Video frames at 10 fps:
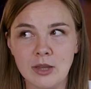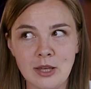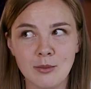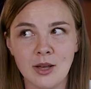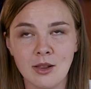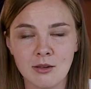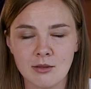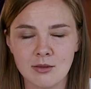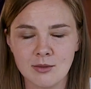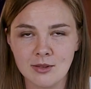
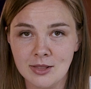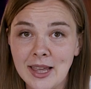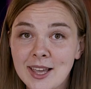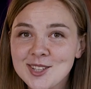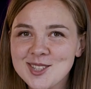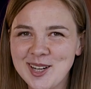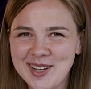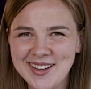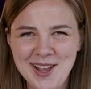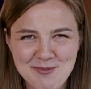email links
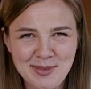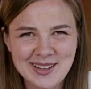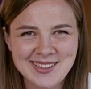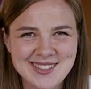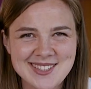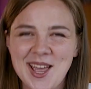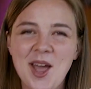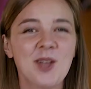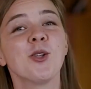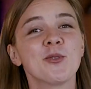and buttons, and all